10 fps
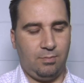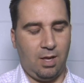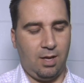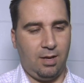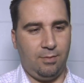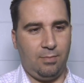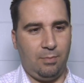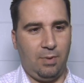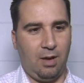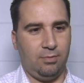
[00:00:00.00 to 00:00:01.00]
um,
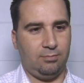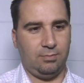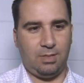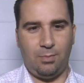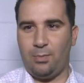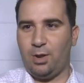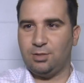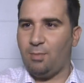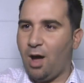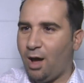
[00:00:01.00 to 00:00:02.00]
about something about his
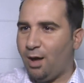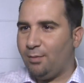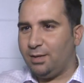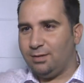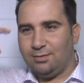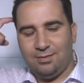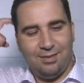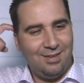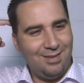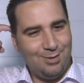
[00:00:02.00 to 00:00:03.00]
mom and
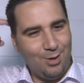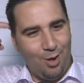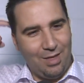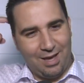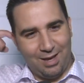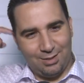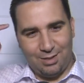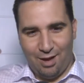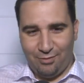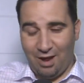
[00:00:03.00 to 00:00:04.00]
all that kind of
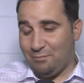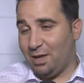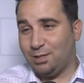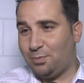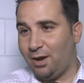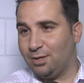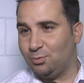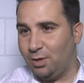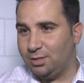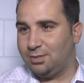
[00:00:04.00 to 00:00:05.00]
stuff. And I've met his parents
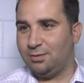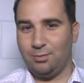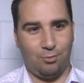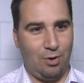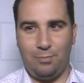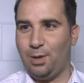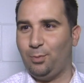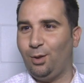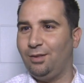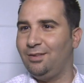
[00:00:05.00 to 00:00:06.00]
once; great
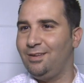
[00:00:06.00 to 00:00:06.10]
people.